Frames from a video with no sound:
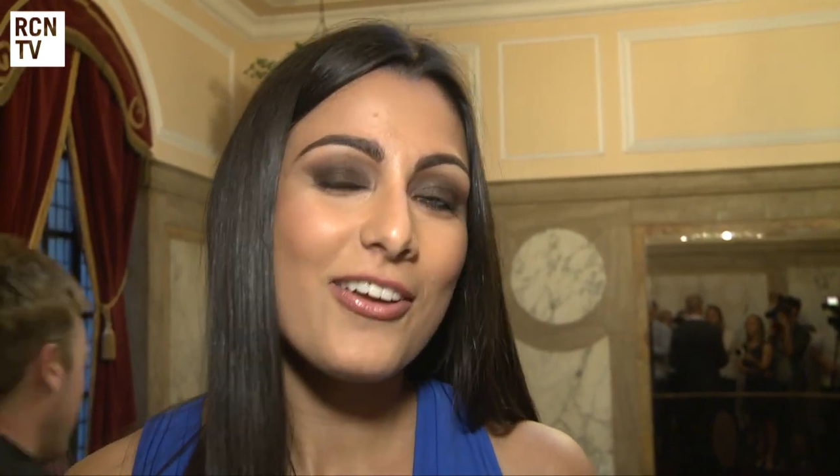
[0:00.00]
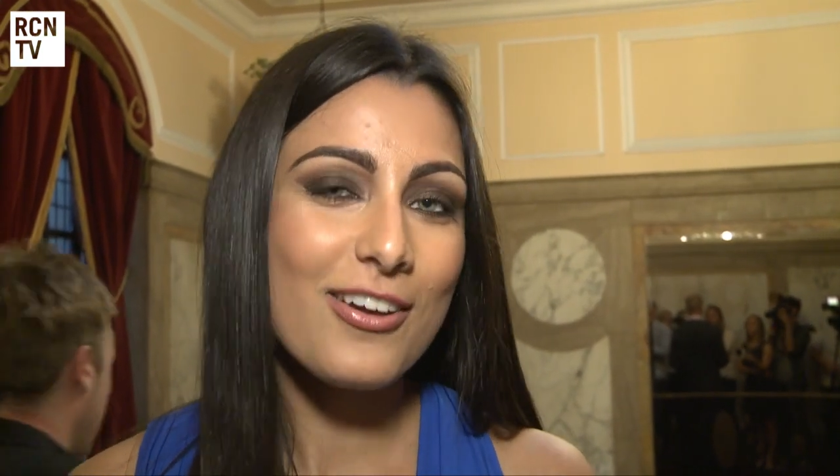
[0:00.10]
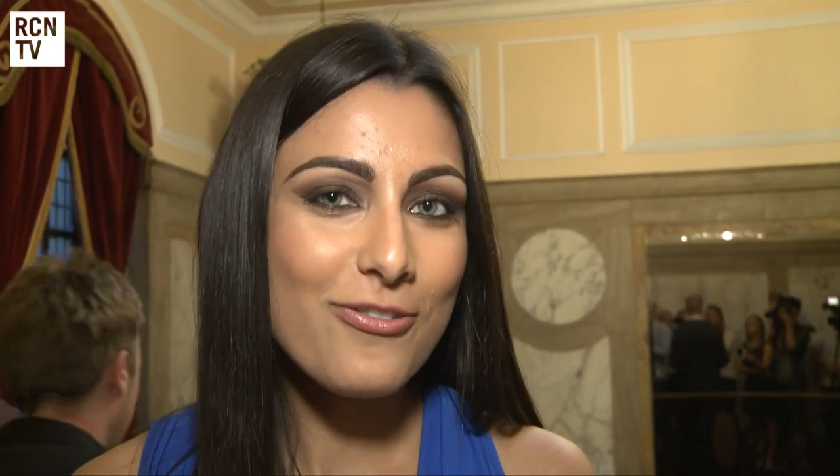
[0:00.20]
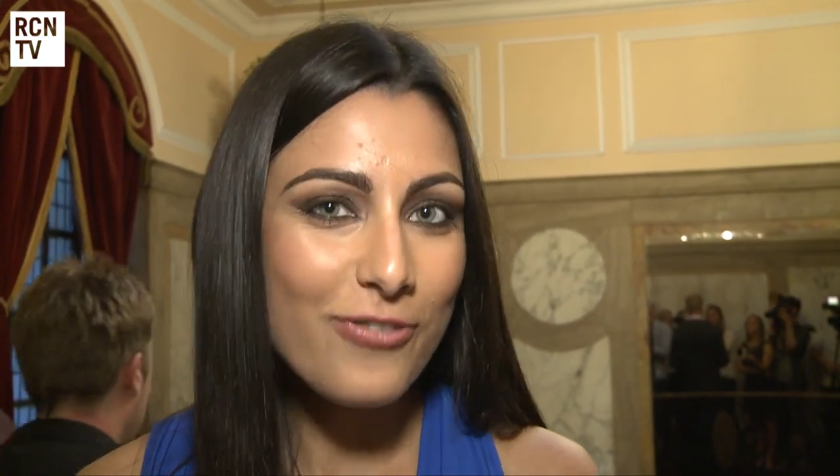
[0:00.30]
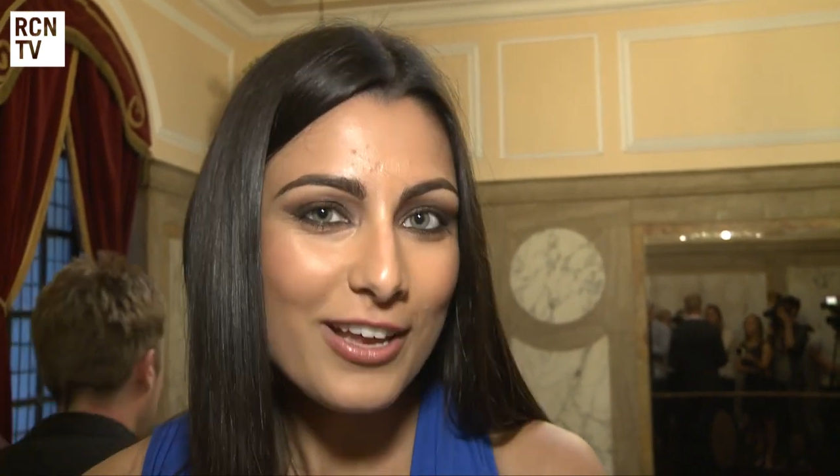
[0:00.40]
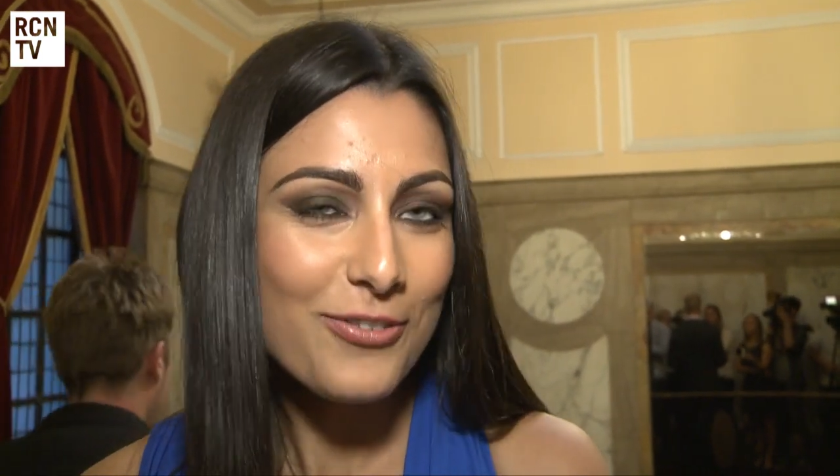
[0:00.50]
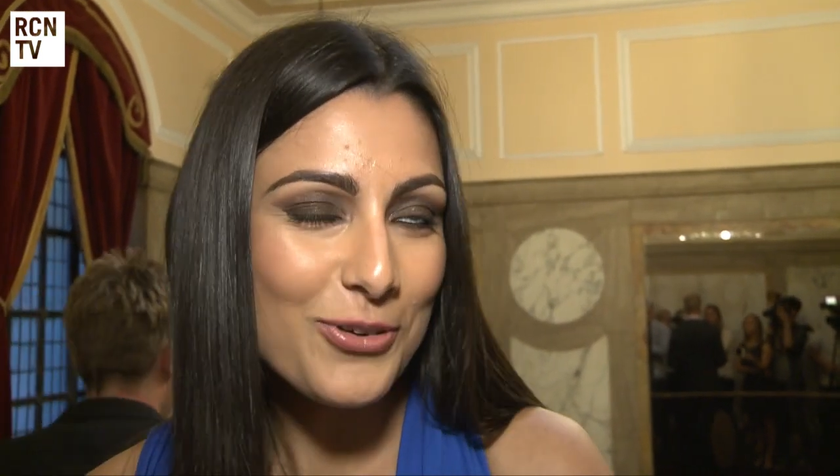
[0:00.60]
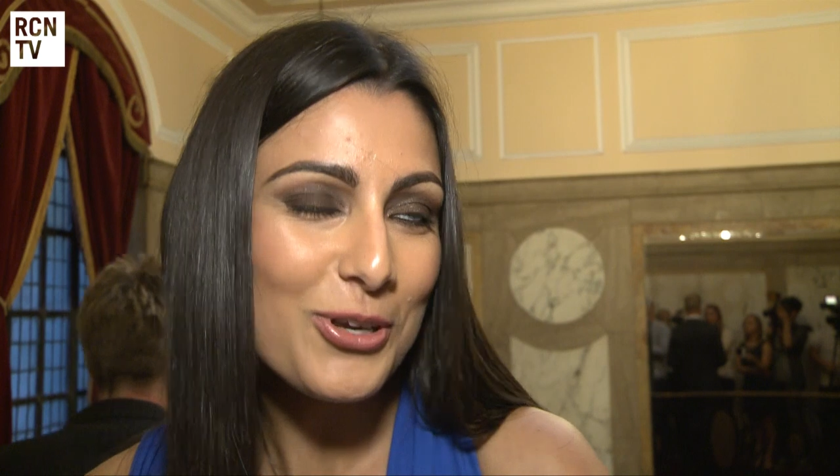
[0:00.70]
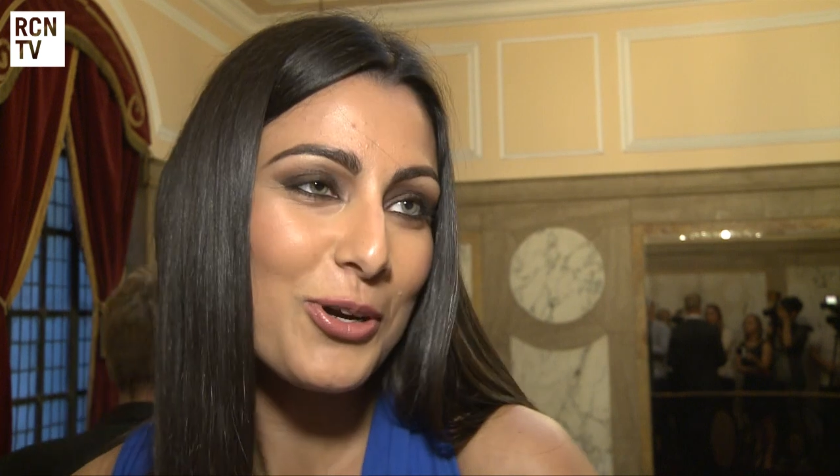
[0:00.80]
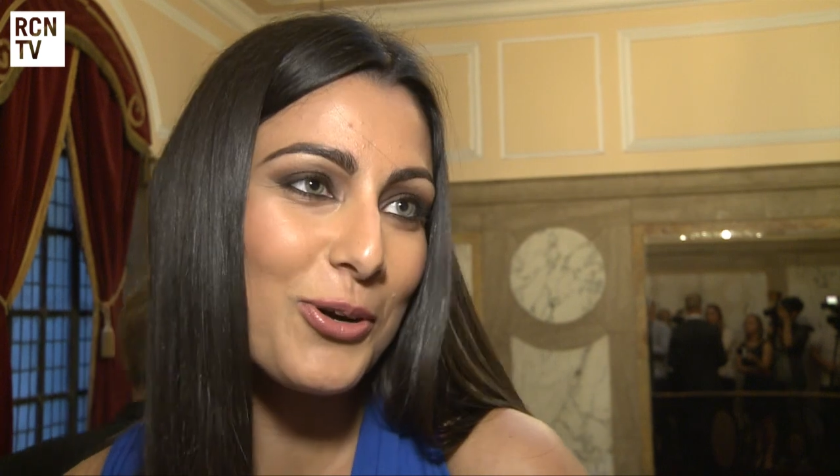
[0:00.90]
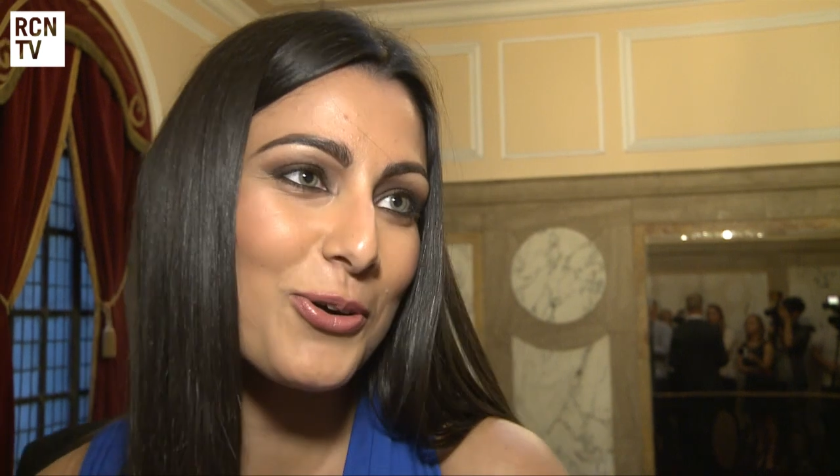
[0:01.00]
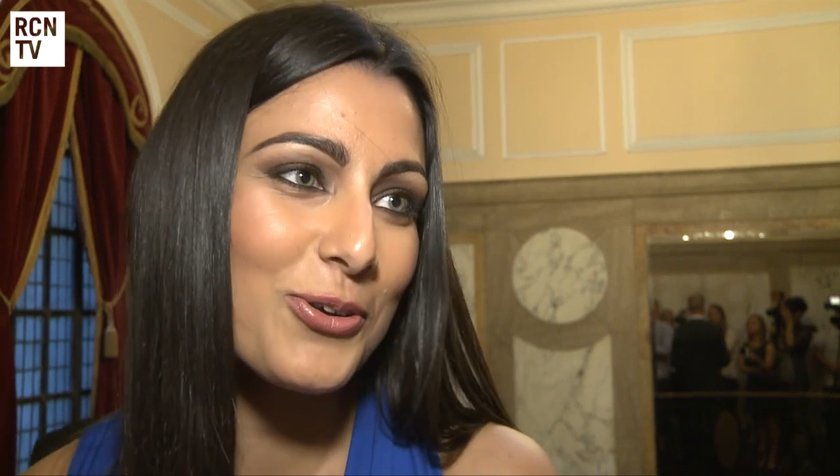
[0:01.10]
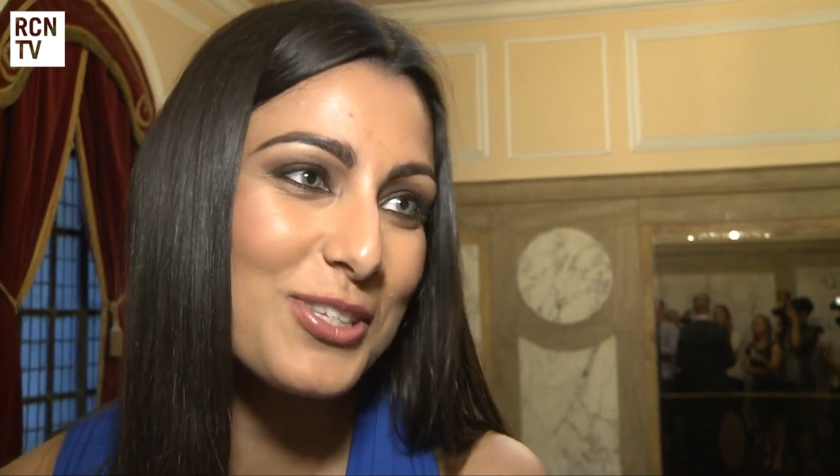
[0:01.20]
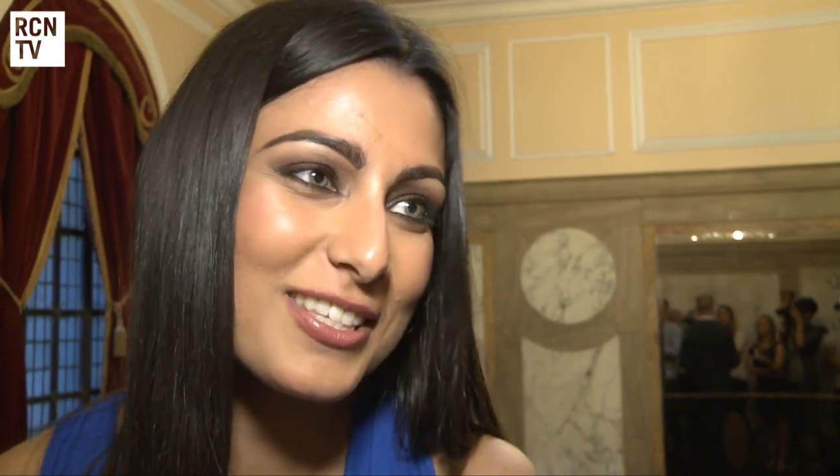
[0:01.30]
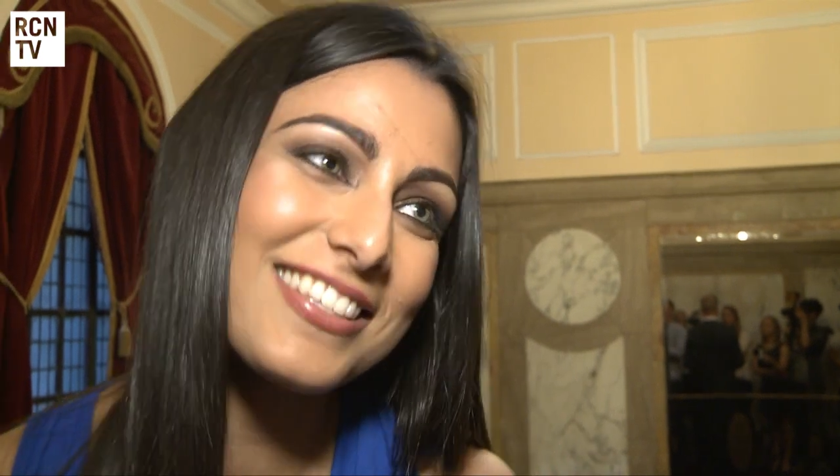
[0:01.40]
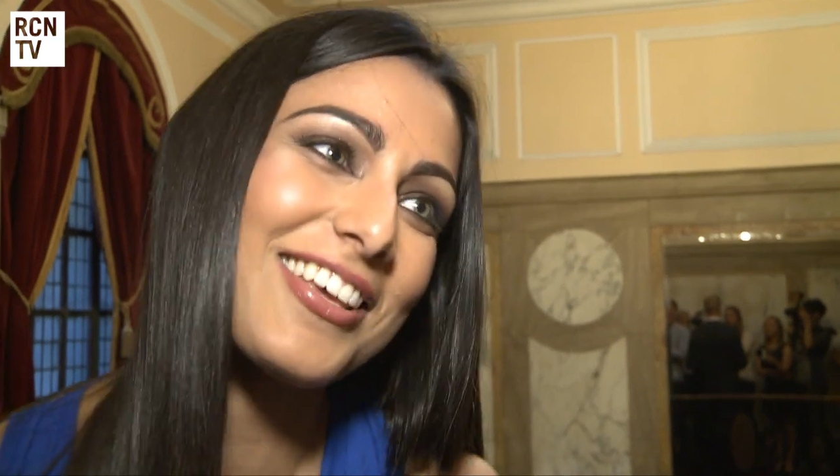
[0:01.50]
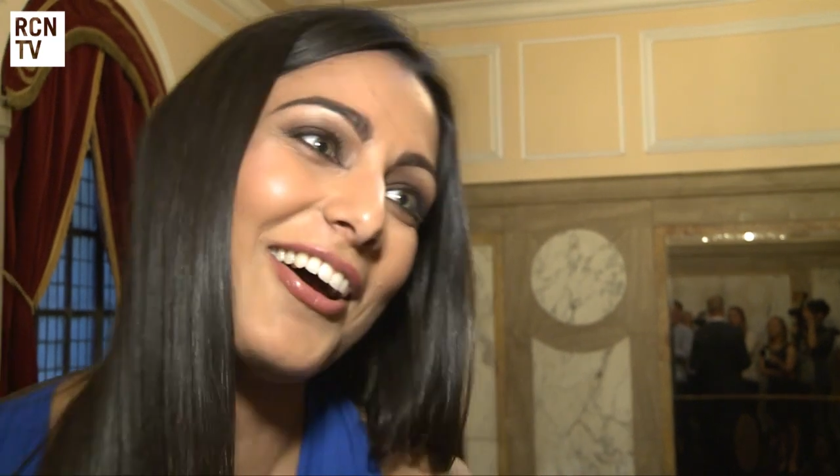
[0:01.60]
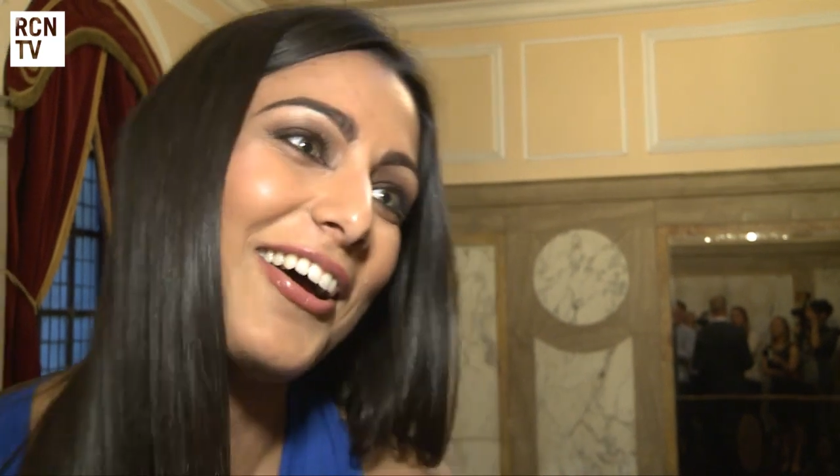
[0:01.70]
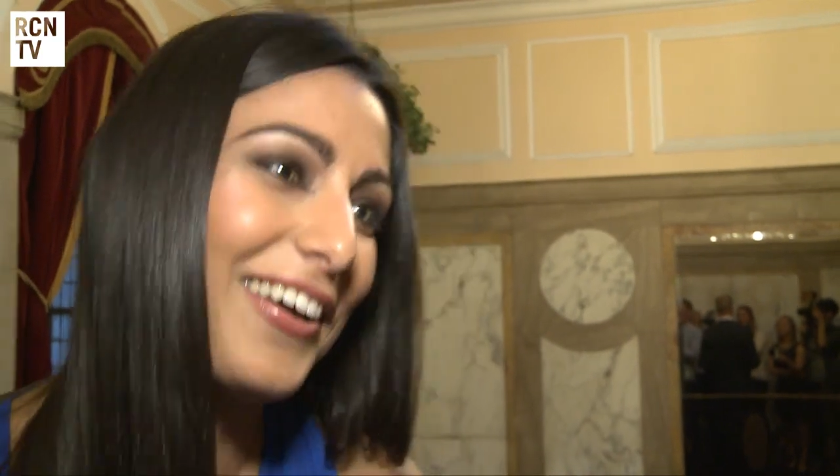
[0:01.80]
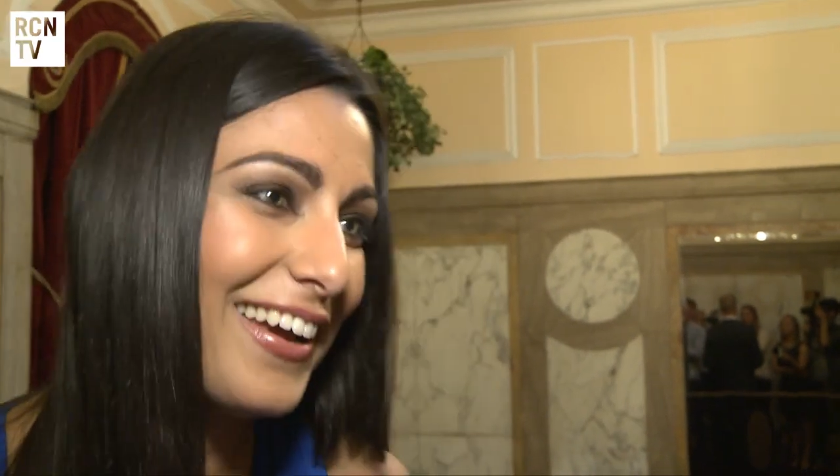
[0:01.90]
Got of fight for your cause. So.